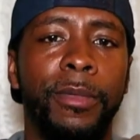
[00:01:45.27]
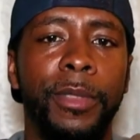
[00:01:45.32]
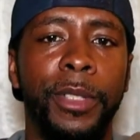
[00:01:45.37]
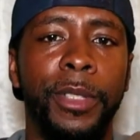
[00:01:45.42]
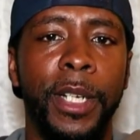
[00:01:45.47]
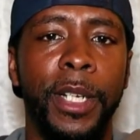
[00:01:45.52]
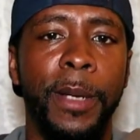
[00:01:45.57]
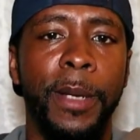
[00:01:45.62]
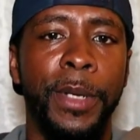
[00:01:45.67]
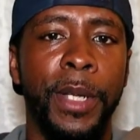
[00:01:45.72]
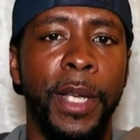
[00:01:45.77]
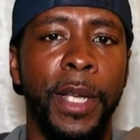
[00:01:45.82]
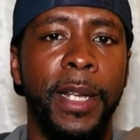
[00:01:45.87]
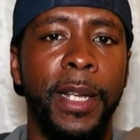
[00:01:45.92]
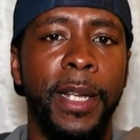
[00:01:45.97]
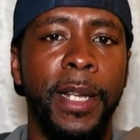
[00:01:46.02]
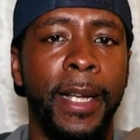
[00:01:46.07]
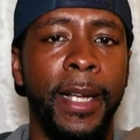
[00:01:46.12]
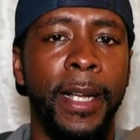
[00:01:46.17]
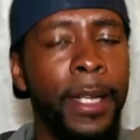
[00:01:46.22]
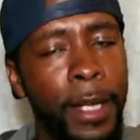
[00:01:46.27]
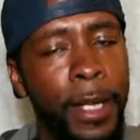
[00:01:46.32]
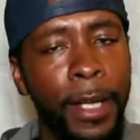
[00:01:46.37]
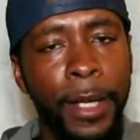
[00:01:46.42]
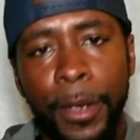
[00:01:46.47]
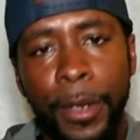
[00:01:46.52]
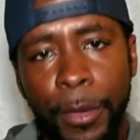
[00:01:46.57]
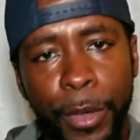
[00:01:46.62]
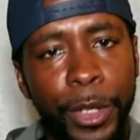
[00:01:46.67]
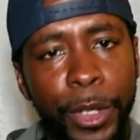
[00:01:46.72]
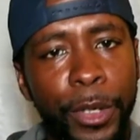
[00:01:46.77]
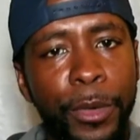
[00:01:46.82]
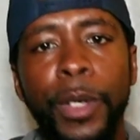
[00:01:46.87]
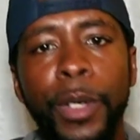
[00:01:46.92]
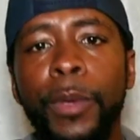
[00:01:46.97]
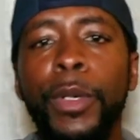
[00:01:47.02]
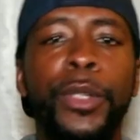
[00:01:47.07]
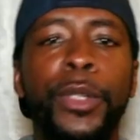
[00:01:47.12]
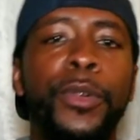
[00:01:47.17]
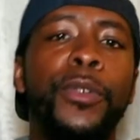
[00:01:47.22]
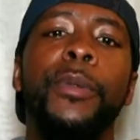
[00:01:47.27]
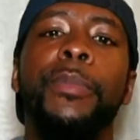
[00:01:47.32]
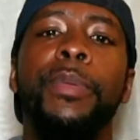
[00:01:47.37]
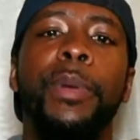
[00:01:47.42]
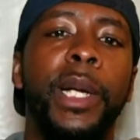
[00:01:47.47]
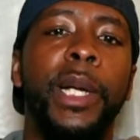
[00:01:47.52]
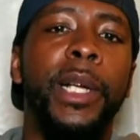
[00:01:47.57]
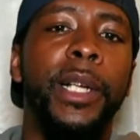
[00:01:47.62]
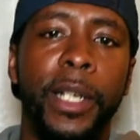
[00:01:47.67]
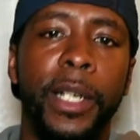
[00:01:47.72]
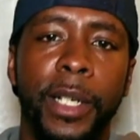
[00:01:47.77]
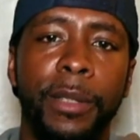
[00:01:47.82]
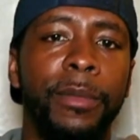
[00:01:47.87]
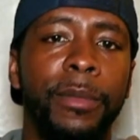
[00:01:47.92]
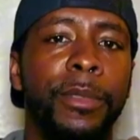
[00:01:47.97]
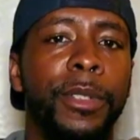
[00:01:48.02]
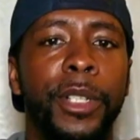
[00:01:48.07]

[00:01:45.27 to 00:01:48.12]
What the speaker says: You know what I'm saying? Like, we're doing pretty good.